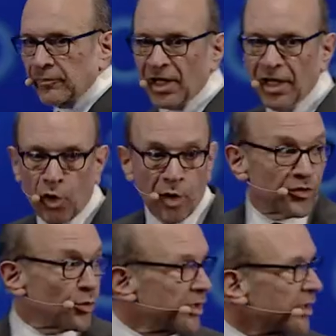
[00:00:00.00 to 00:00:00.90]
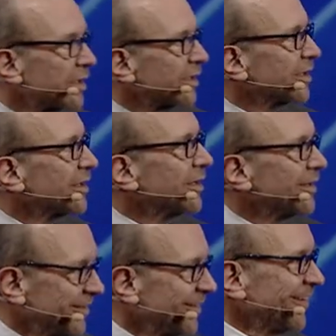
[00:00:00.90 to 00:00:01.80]
Hello, everyone.
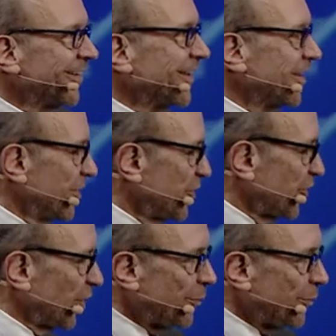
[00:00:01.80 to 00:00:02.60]
So let